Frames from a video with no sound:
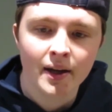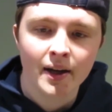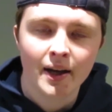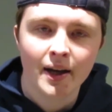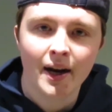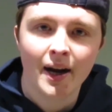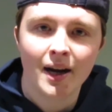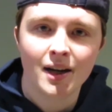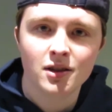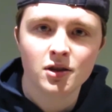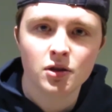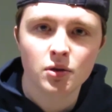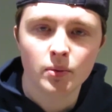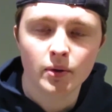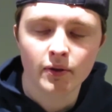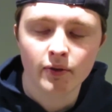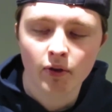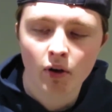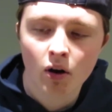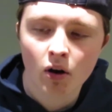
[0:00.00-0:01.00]
it has to
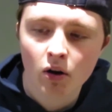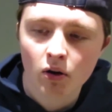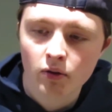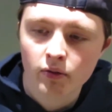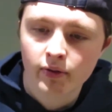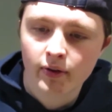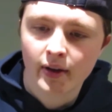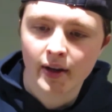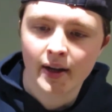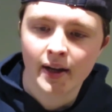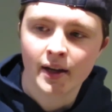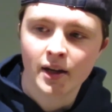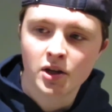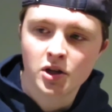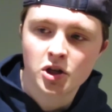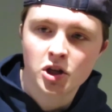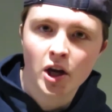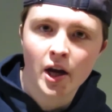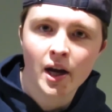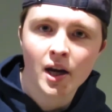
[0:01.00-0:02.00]
evolve and
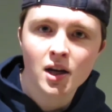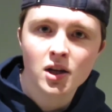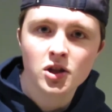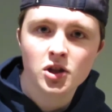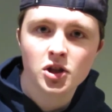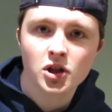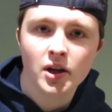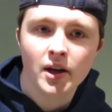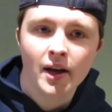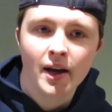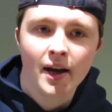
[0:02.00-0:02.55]
change